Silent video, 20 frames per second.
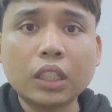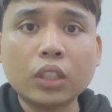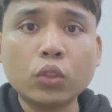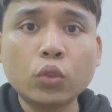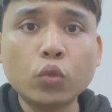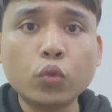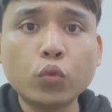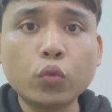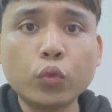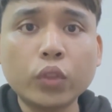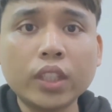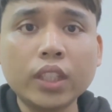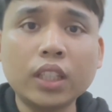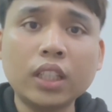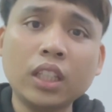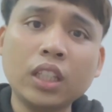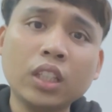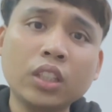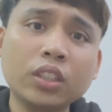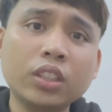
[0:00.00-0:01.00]
you
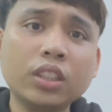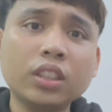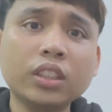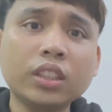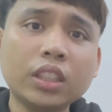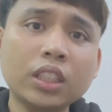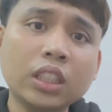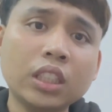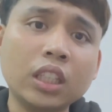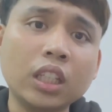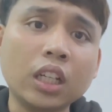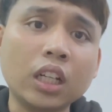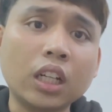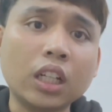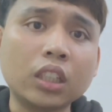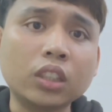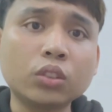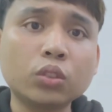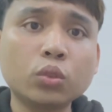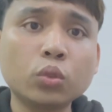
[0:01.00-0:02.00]
feel guilty
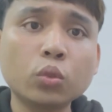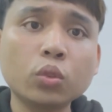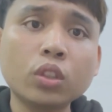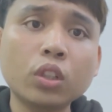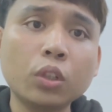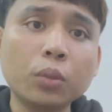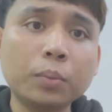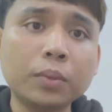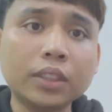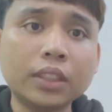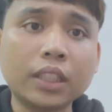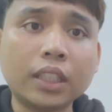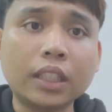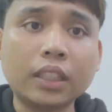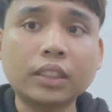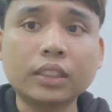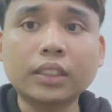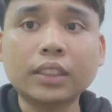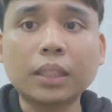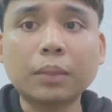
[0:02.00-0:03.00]
are two common
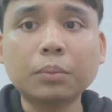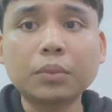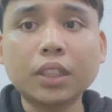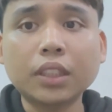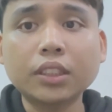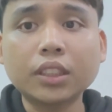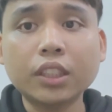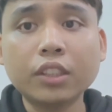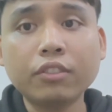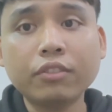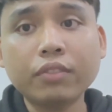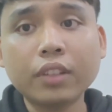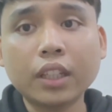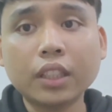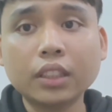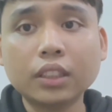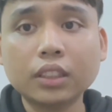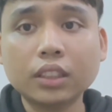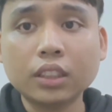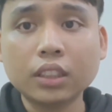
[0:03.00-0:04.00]
and sometimes
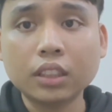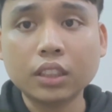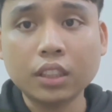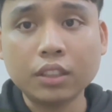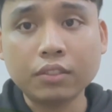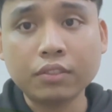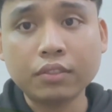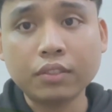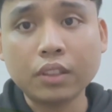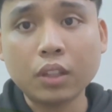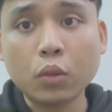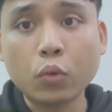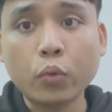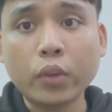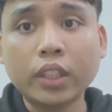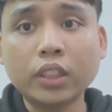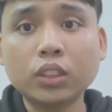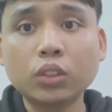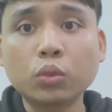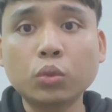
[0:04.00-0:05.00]
effective
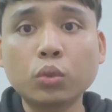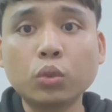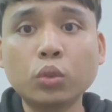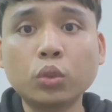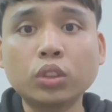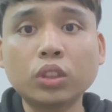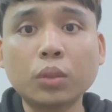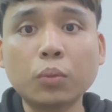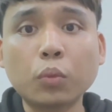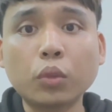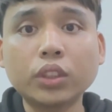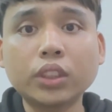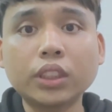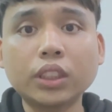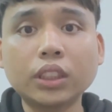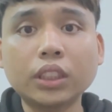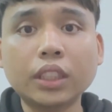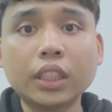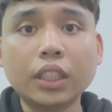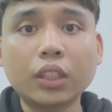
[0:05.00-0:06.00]
ways to use
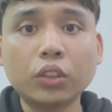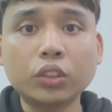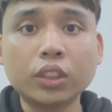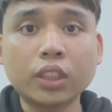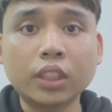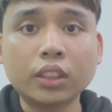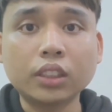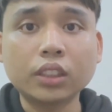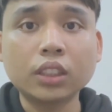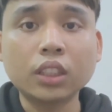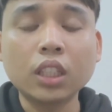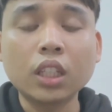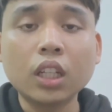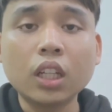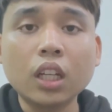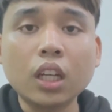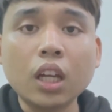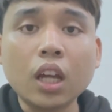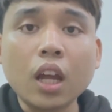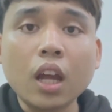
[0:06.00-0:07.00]
emotion negotiates.
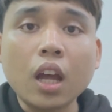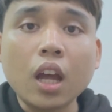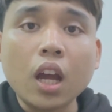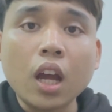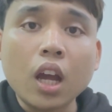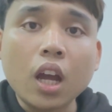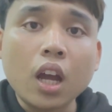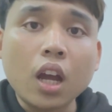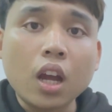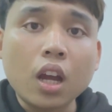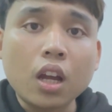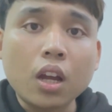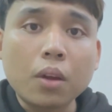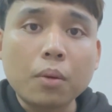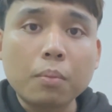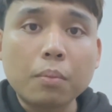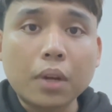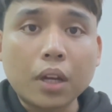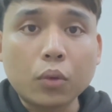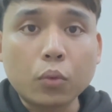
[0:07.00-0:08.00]

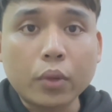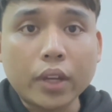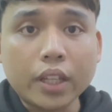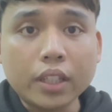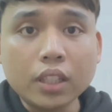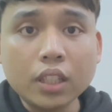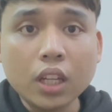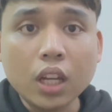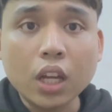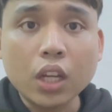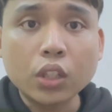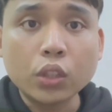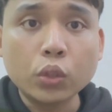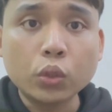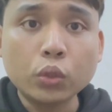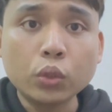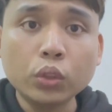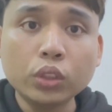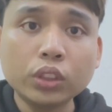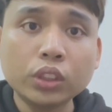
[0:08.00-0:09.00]
But when
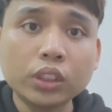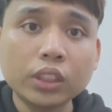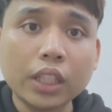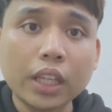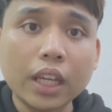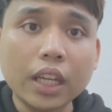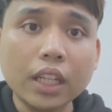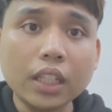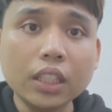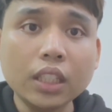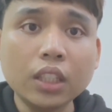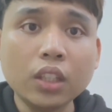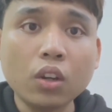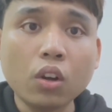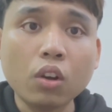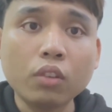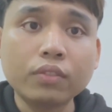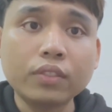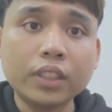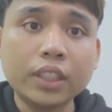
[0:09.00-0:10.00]
you use any
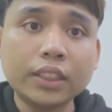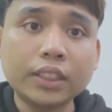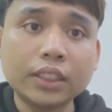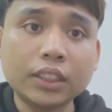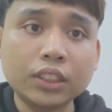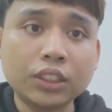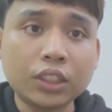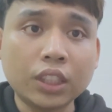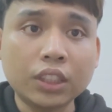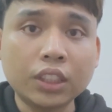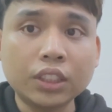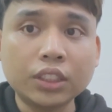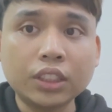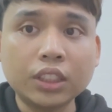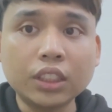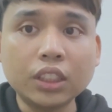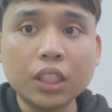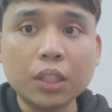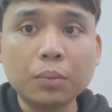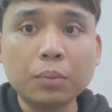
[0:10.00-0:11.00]
of these
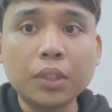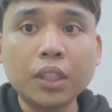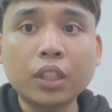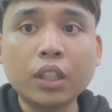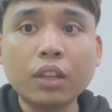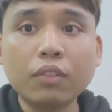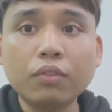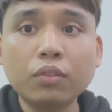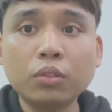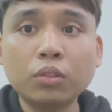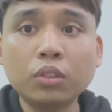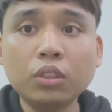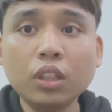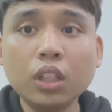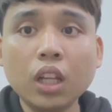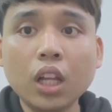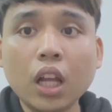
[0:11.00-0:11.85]
strategies, be careful